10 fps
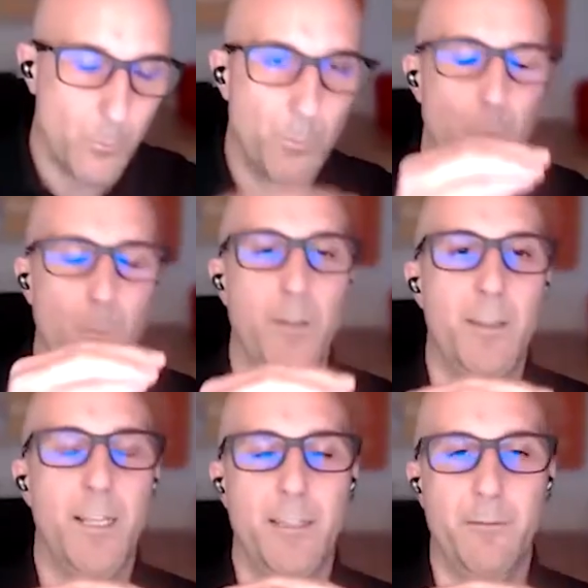with
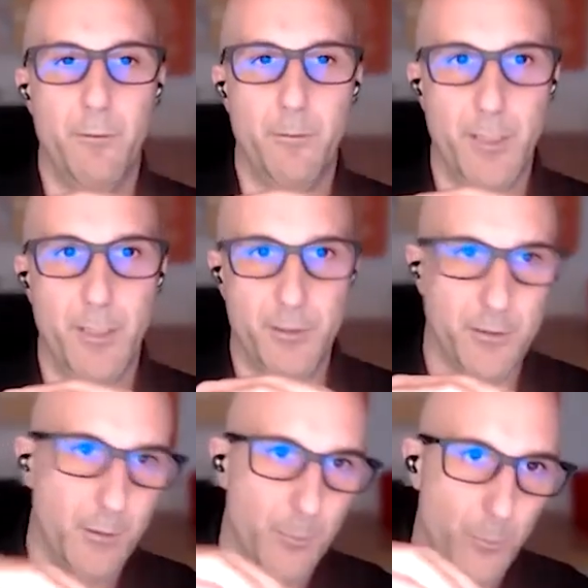that
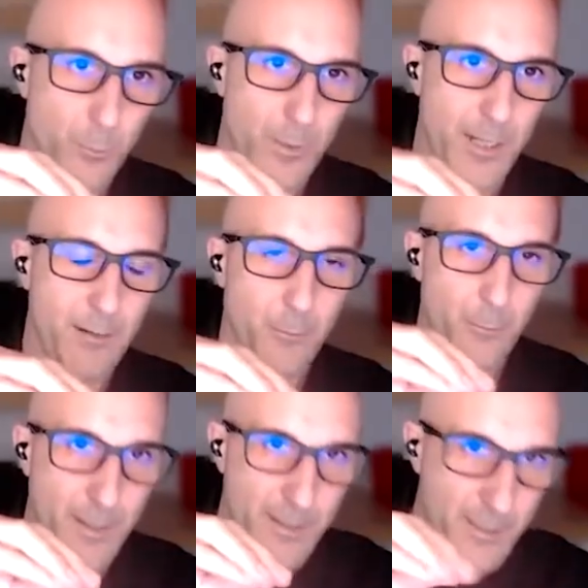information, we are
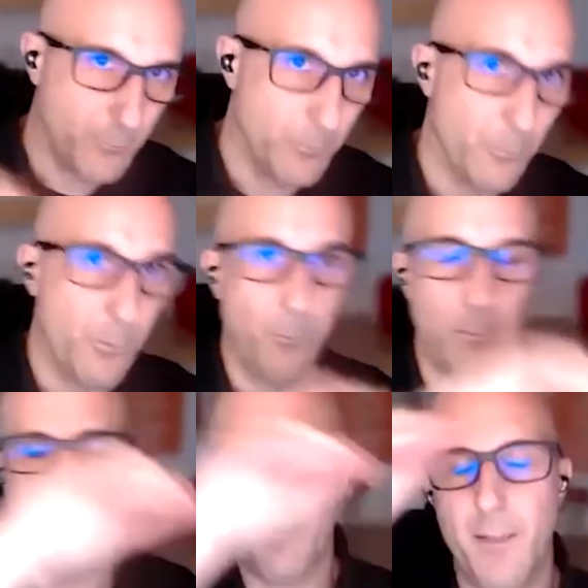ready to
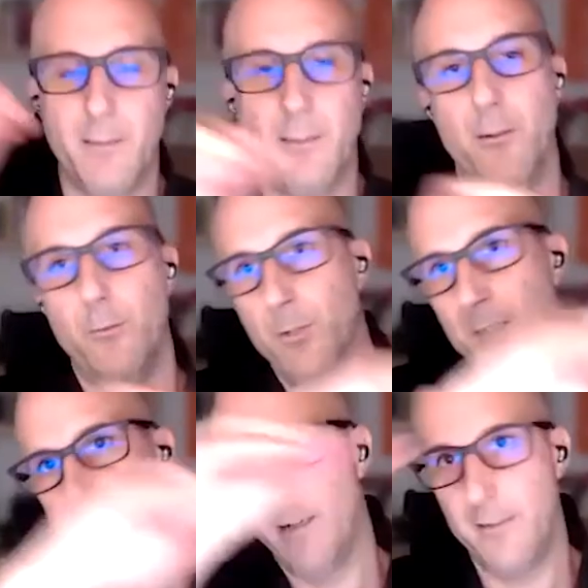rebuild, to
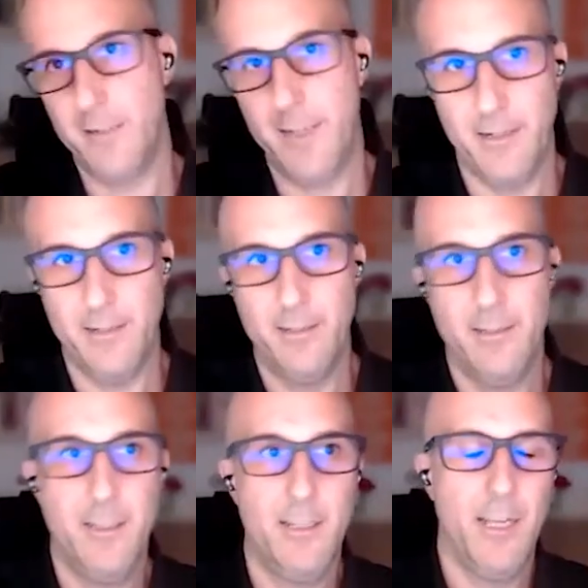start again.
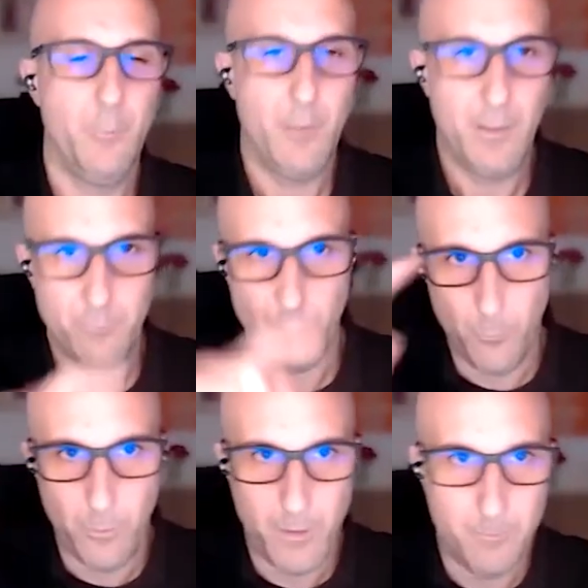And we have to
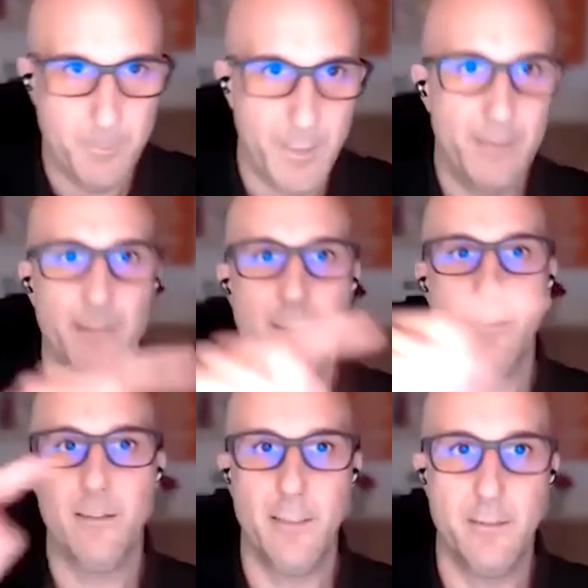repeat
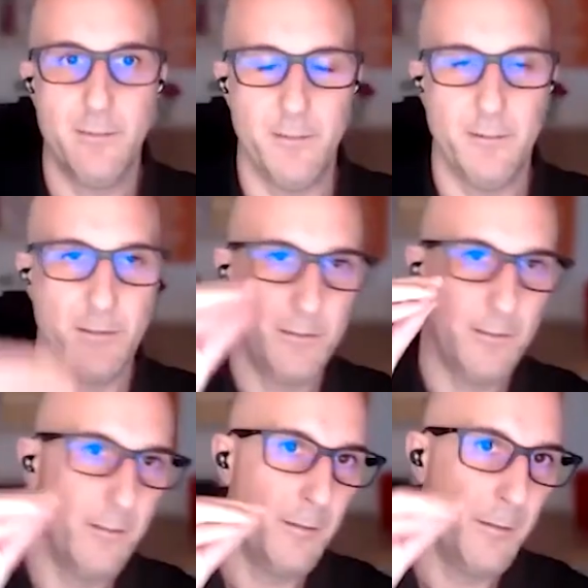that
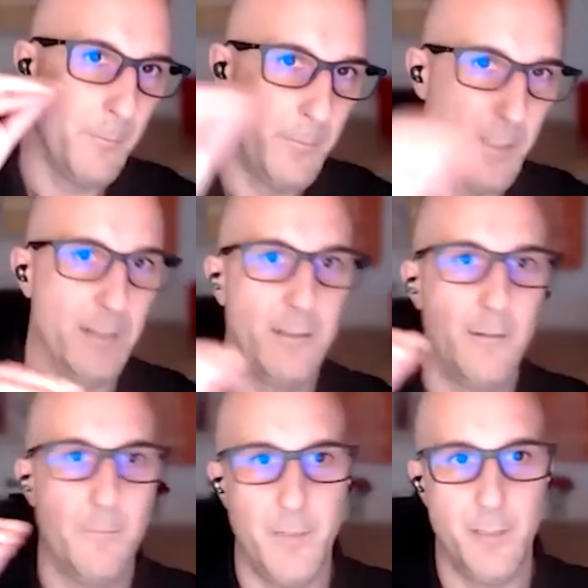circle, build,
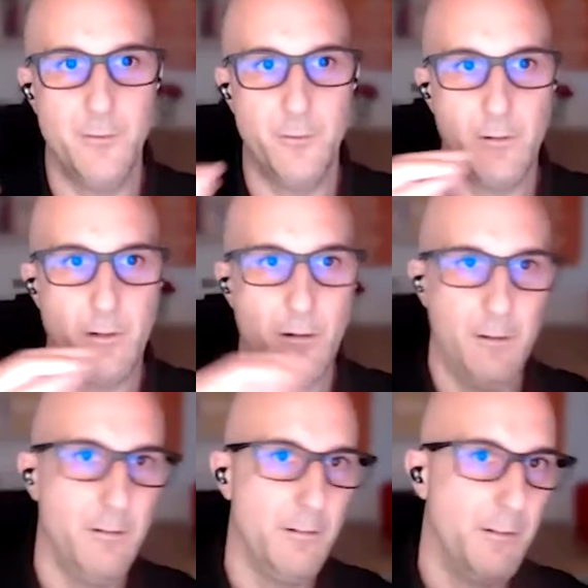measure,
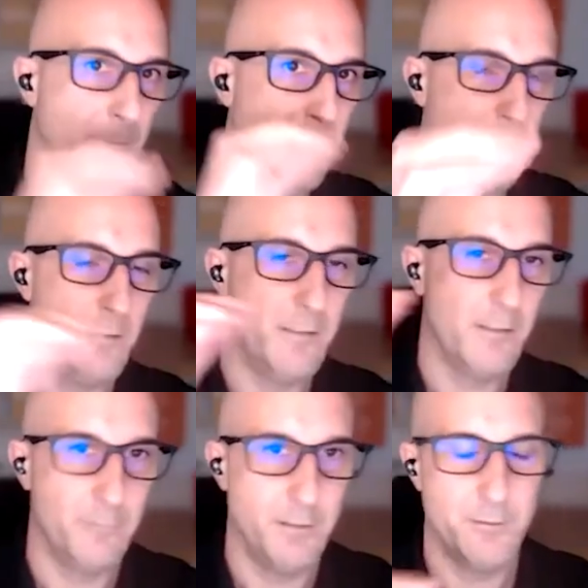learn, build,
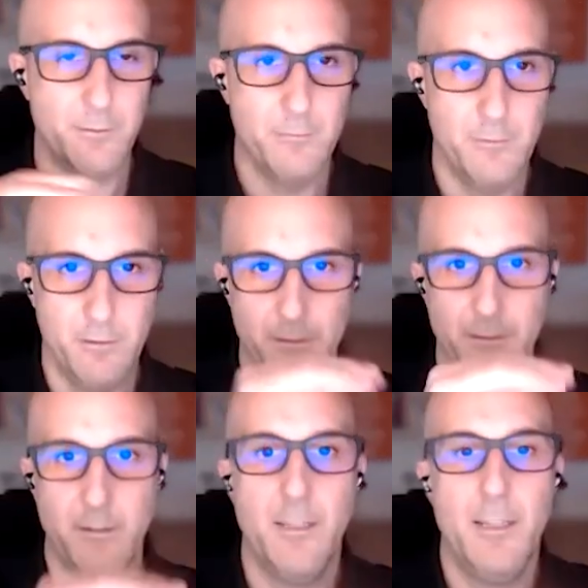result,
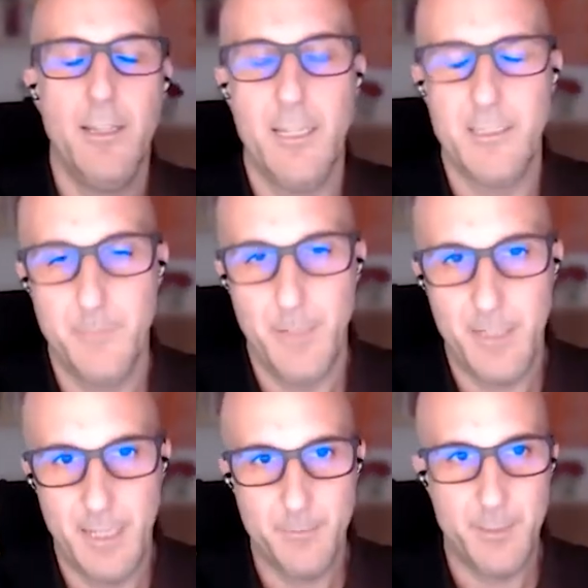learn, as
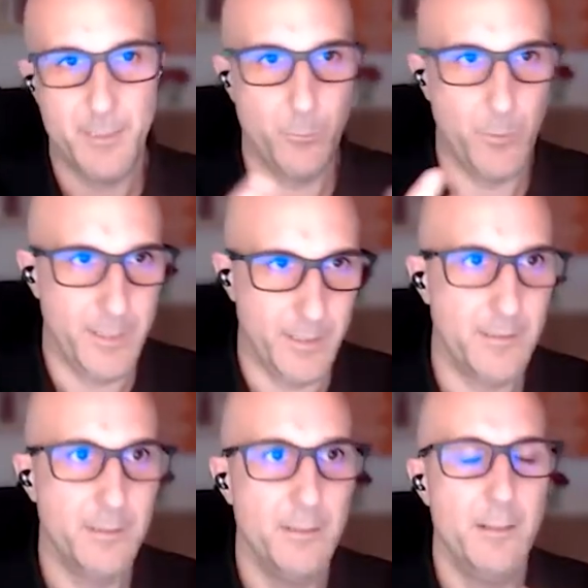many times as we
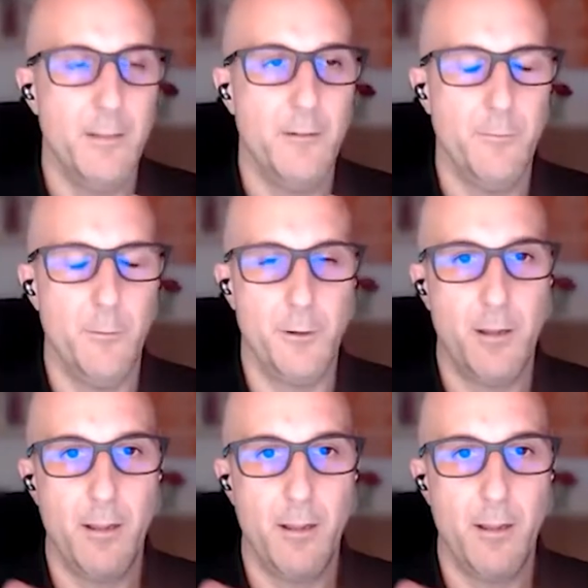need for